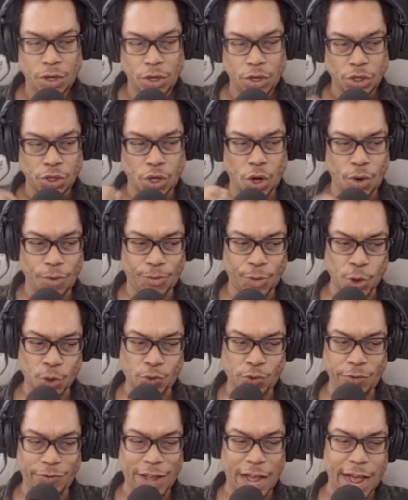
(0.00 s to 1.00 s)
So
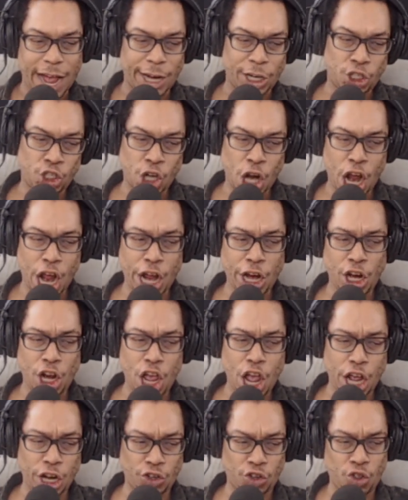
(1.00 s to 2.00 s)
first we've got
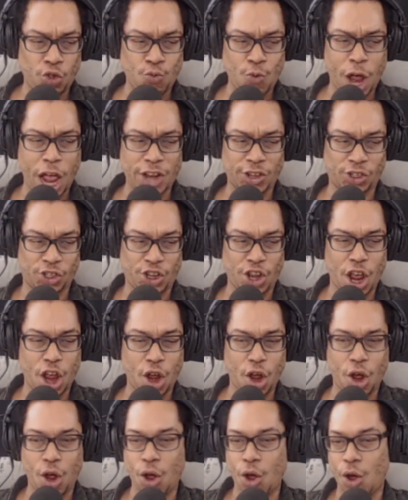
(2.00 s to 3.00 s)
Chainlink to the
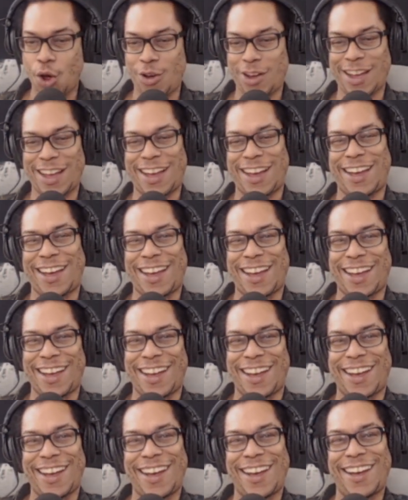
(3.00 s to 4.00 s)
rescue.
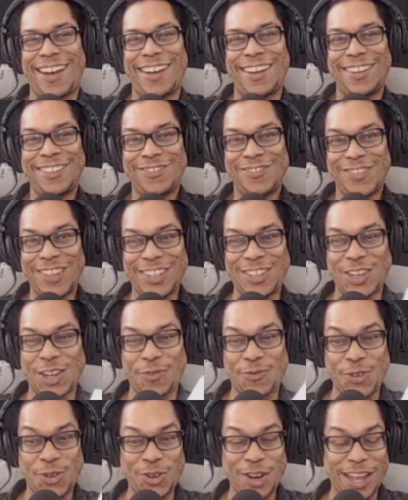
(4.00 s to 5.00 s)
They took a
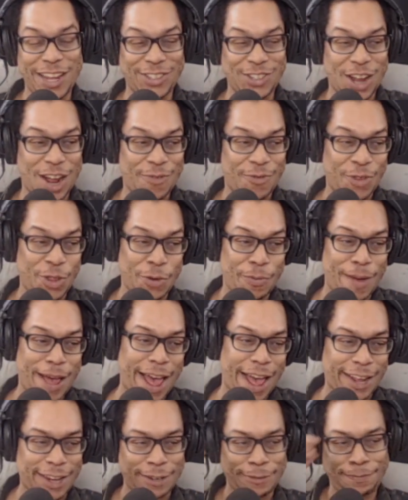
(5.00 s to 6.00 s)
few days off and they're
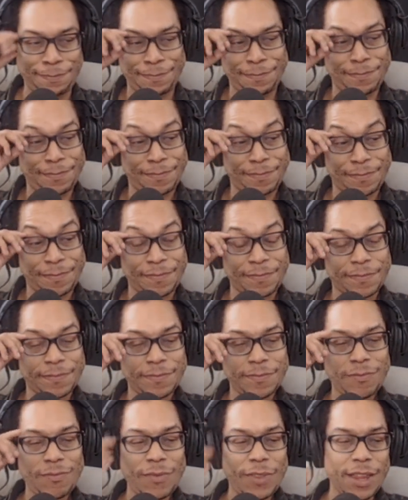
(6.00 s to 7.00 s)
back.
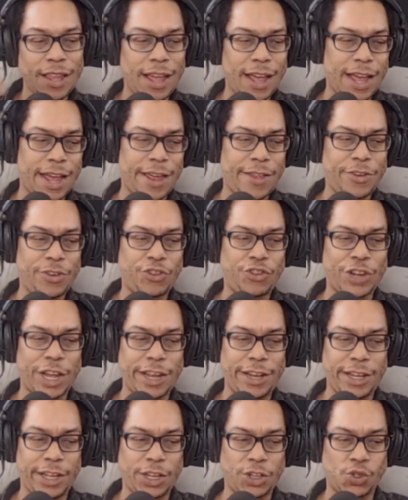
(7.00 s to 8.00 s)
And
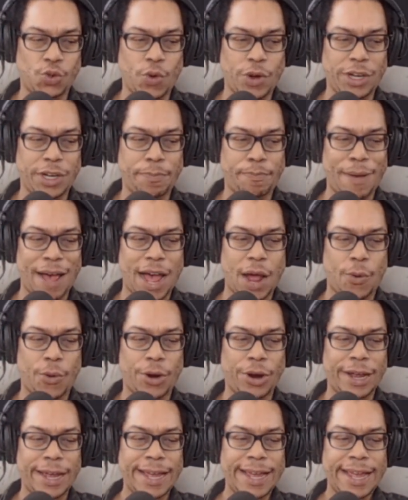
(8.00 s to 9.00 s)
Chainlink is going to
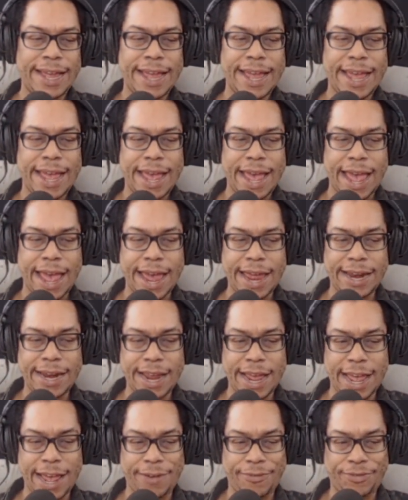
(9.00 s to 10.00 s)
power
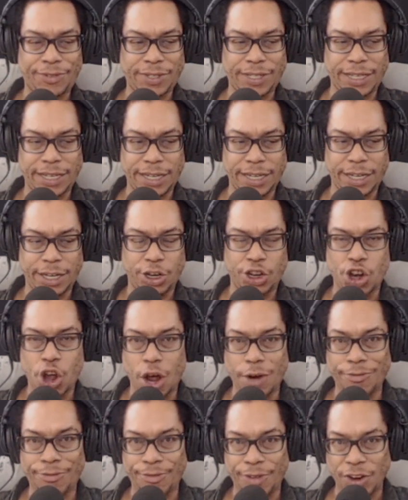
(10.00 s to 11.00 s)
NFT,
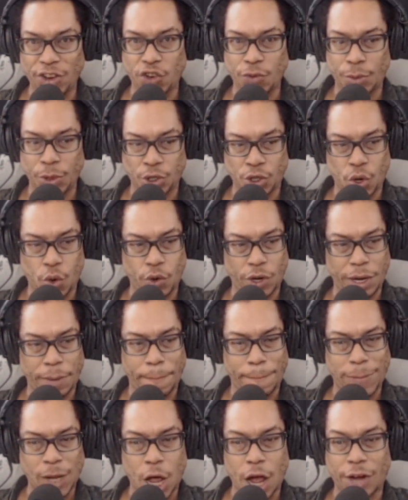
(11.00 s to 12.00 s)
non-fungible token
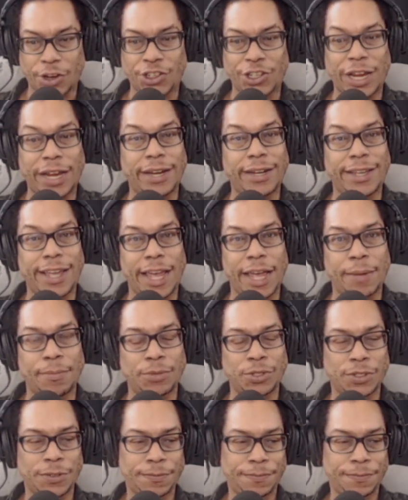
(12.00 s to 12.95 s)
blockchain games.